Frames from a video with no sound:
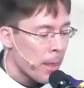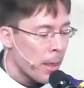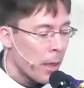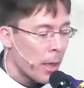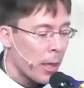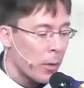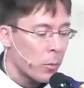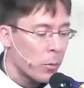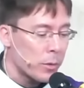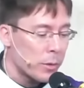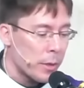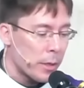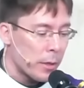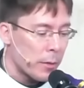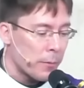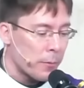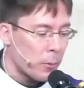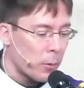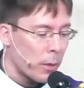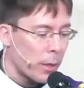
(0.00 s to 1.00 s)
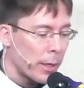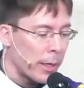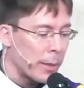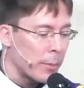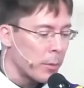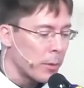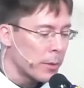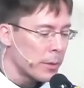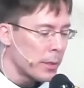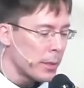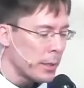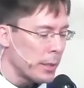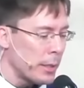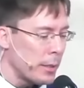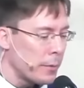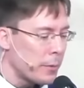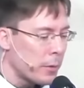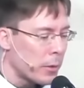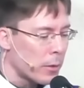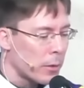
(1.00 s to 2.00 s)
and was therefore unable to
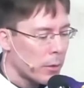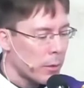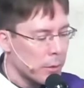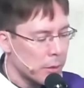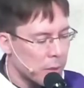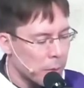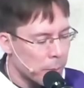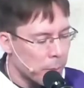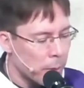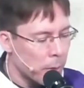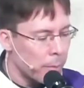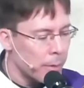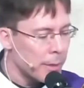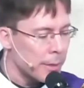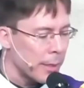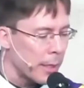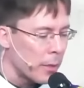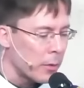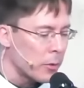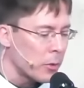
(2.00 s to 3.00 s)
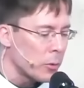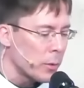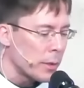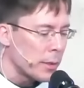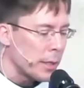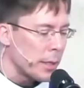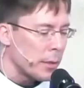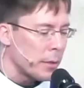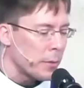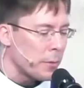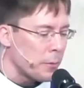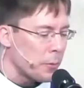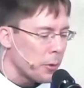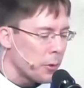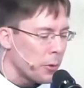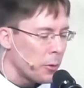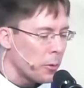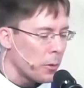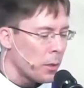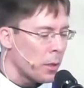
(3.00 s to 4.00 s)
leave her suburban town to attend the
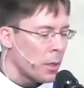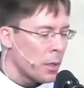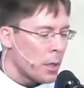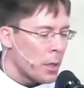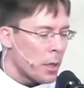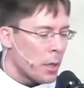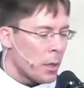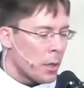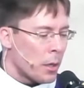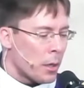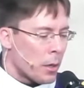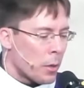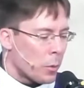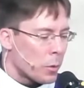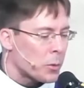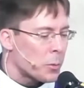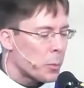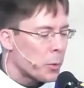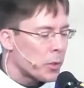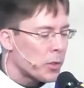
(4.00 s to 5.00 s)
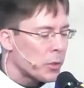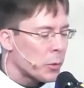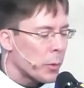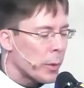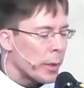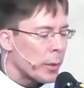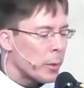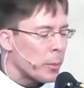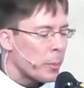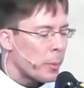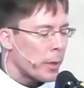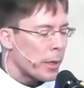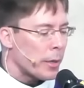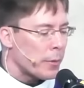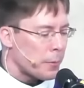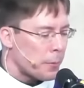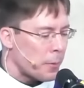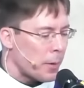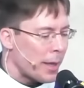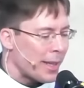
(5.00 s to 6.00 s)
funeral was persuaded by a
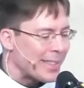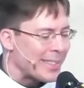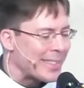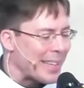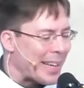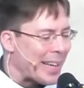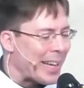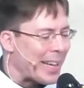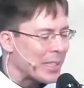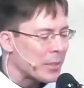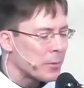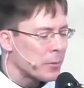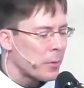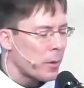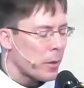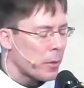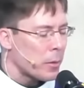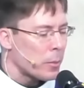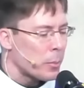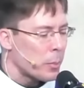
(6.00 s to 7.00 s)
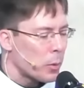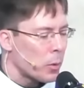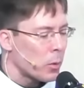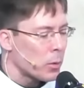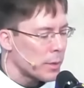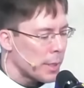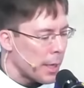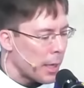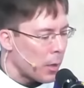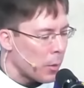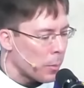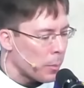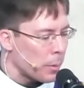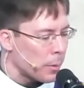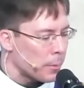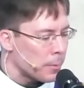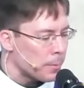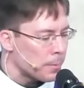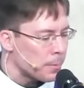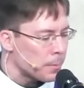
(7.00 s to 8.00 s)
friend to ask Father Pro's help.
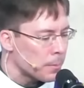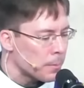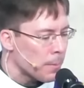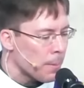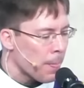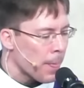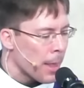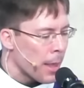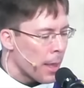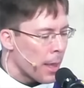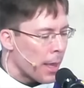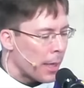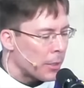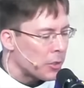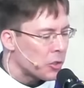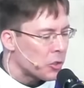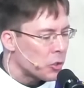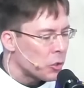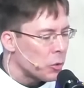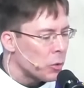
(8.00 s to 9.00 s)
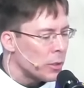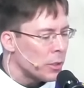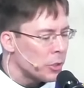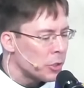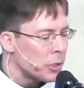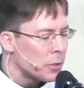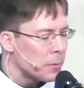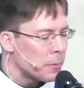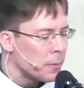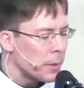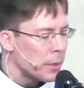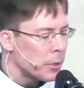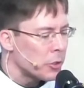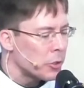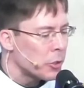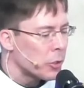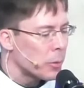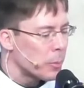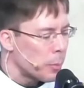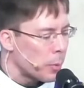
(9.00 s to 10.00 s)
As soon as she
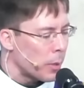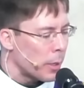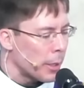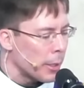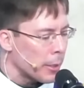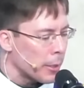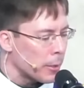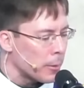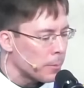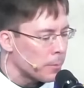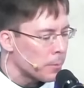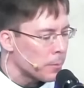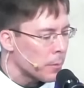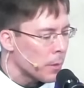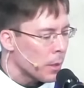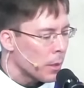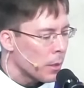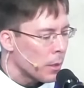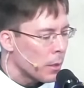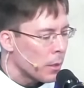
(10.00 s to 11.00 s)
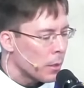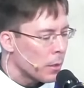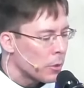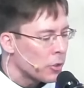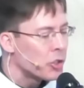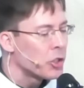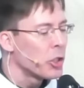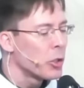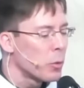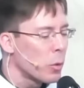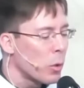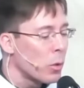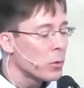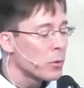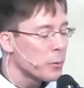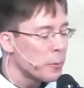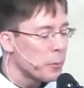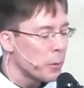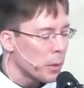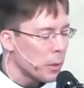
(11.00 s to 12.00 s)
finished her prayer, she arose
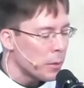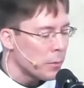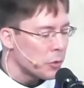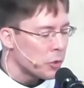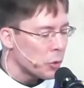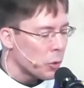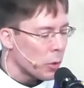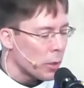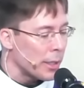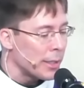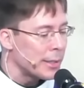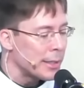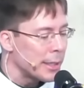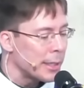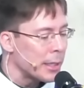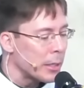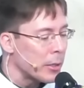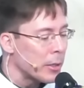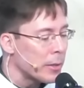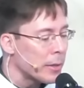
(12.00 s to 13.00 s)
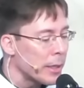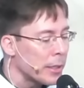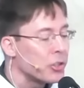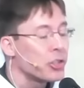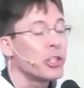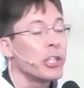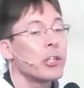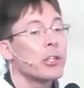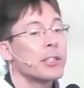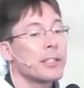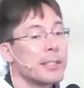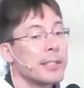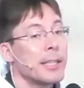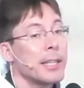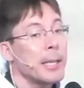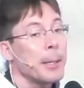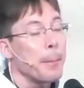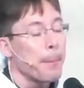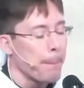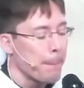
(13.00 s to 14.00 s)
full of joy, declaring that she could
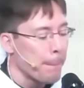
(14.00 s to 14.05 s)
see.